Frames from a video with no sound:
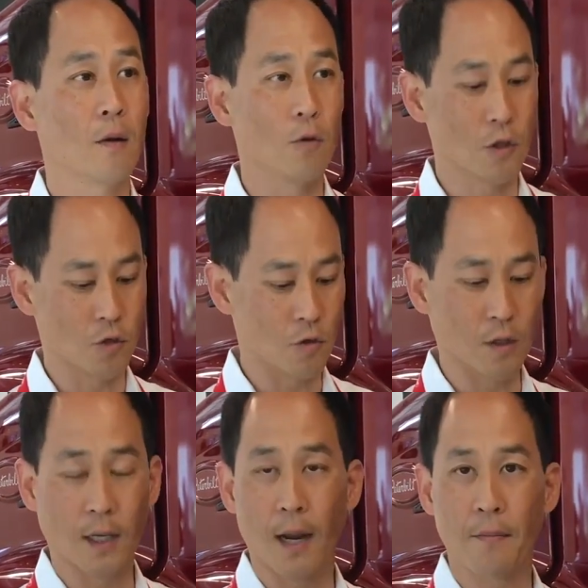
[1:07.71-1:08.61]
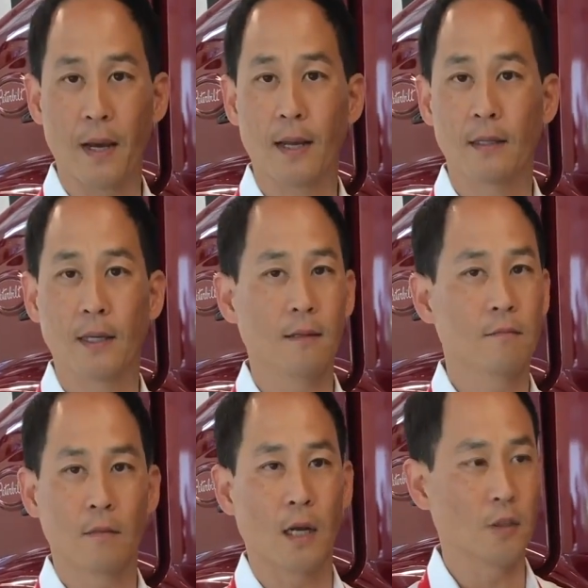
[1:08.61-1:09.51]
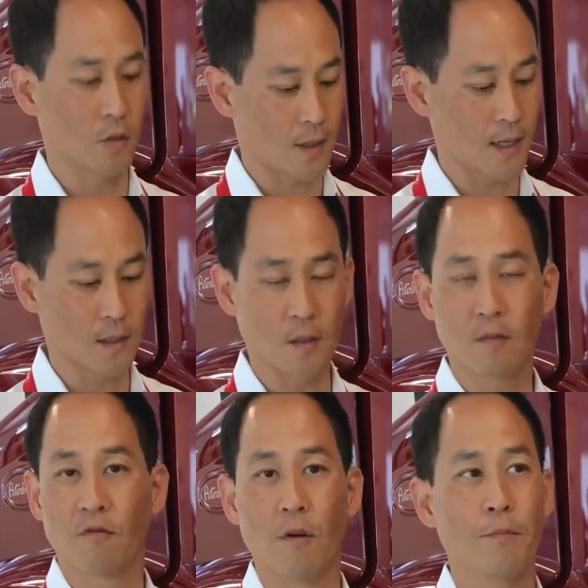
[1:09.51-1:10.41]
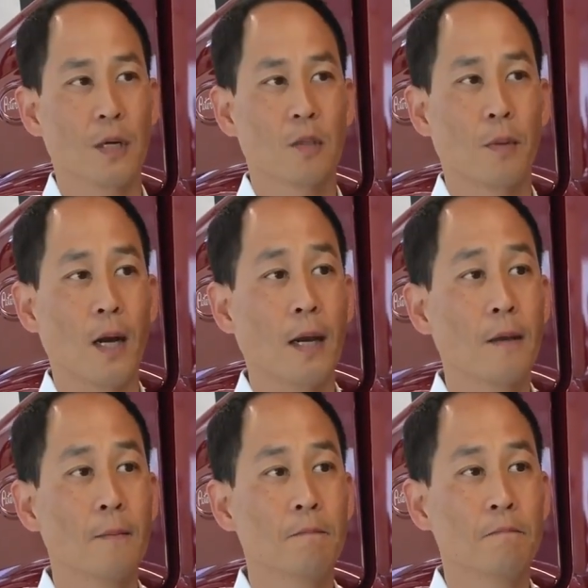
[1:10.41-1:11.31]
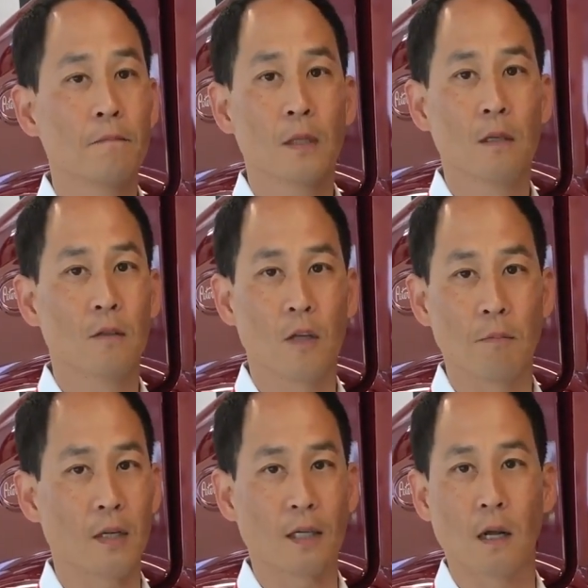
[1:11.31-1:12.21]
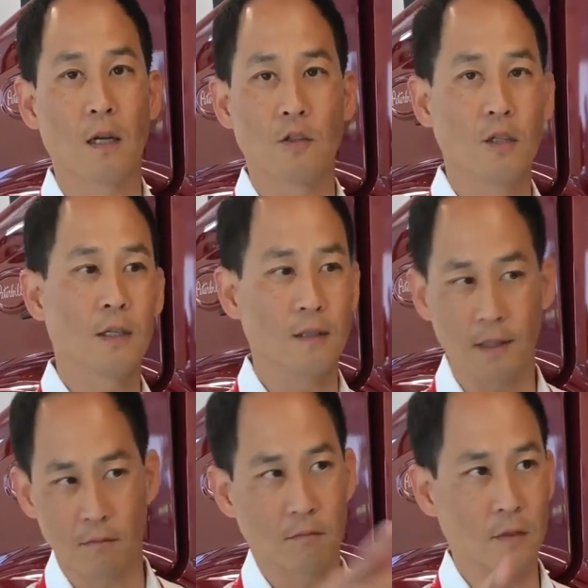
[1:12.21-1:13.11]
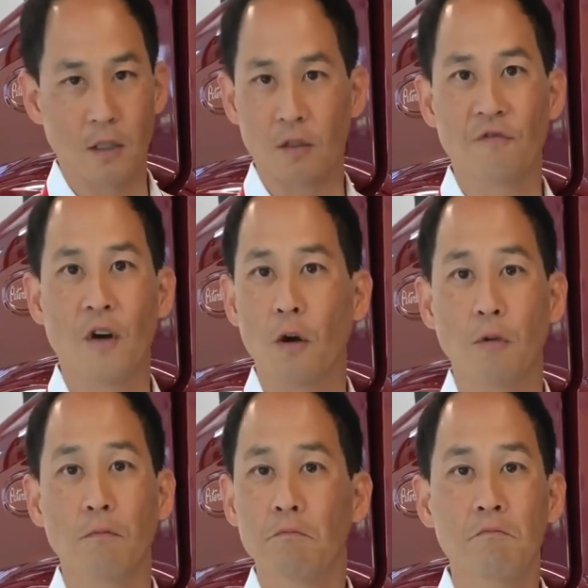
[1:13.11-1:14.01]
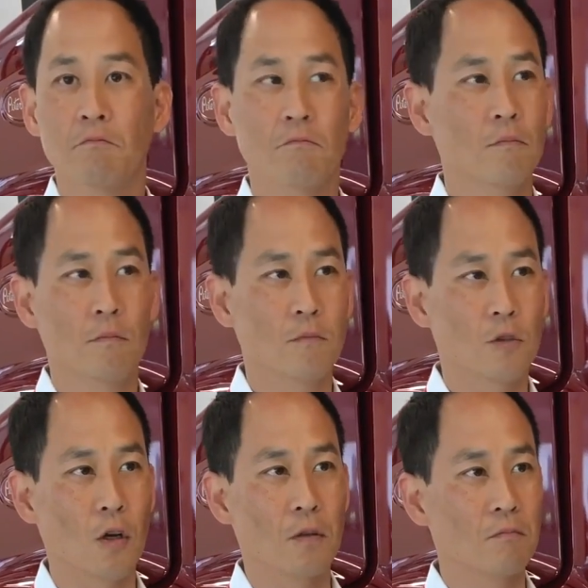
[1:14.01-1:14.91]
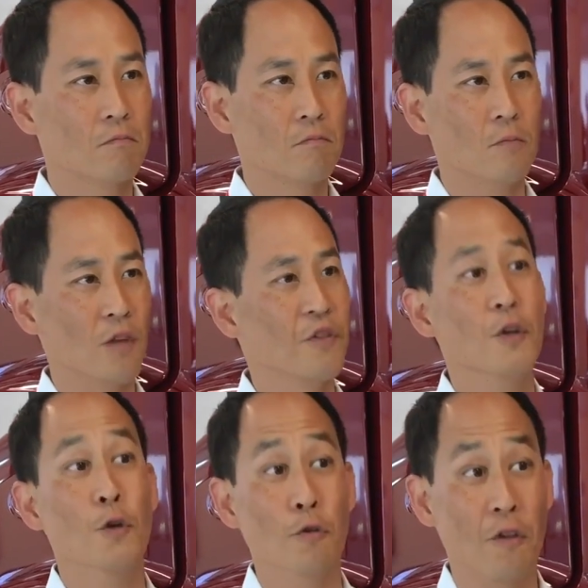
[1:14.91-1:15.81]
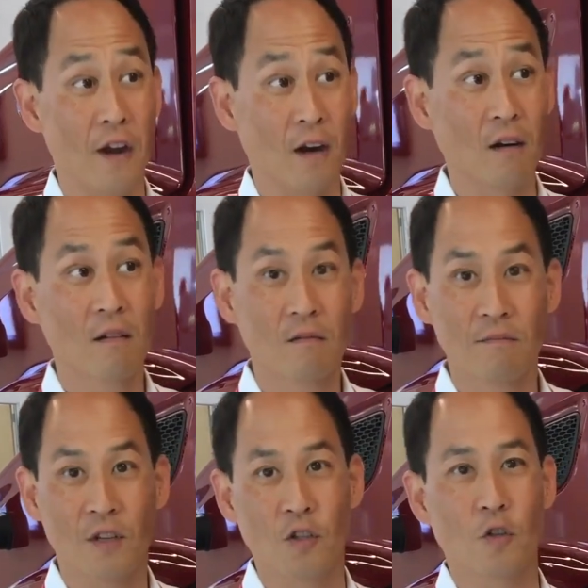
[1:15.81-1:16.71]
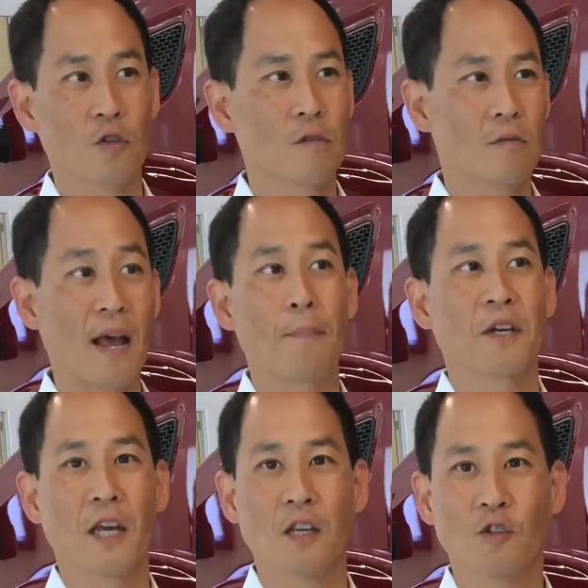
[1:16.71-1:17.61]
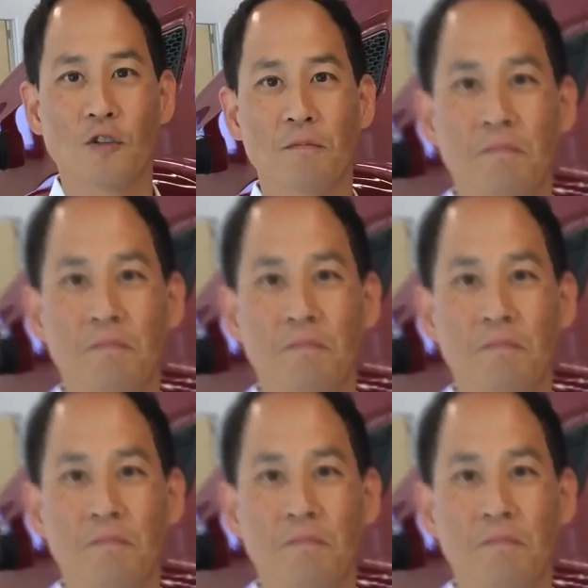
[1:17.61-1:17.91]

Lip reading: And we're just using an iPad that I just got this from Best Buy. Same technology that is the phone. It's all nothing new there. It's just the application.